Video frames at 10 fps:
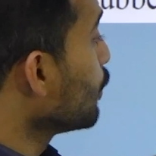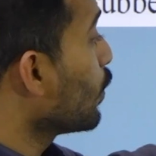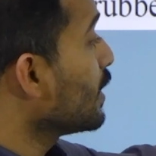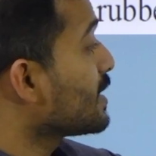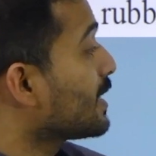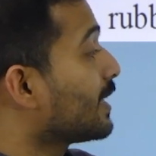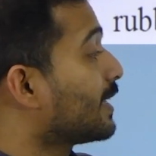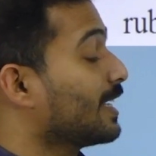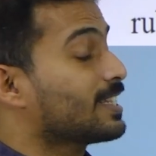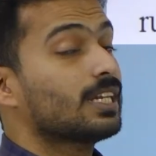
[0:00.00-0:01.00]
ball is
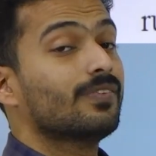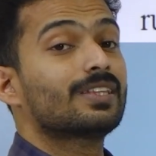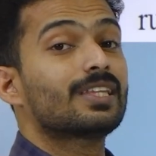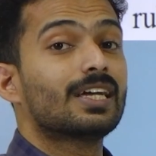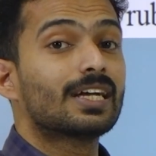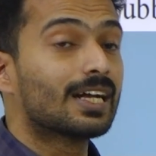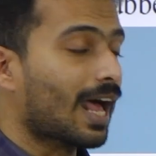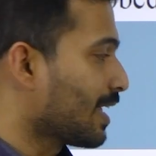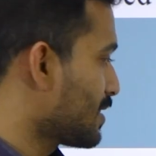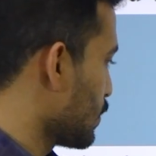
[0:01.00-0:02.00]
touched with the
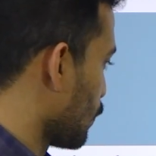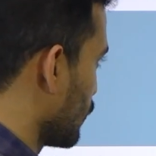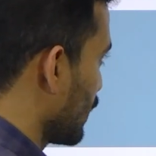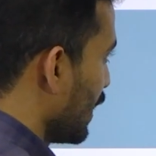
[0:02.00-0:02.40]
glass rod.